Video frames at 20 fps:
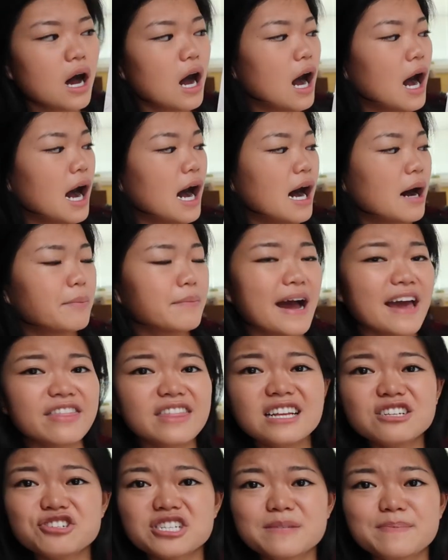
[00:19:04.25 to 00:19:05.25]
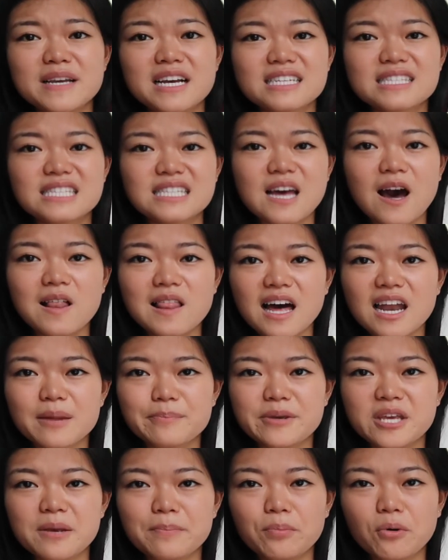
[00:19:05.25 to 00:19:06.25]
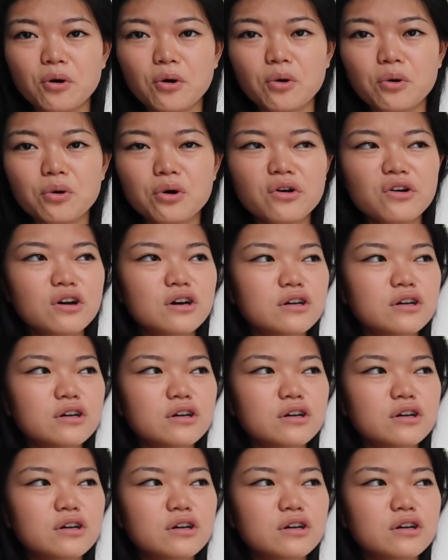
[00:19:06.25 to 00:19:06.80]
I think just because not a lot of people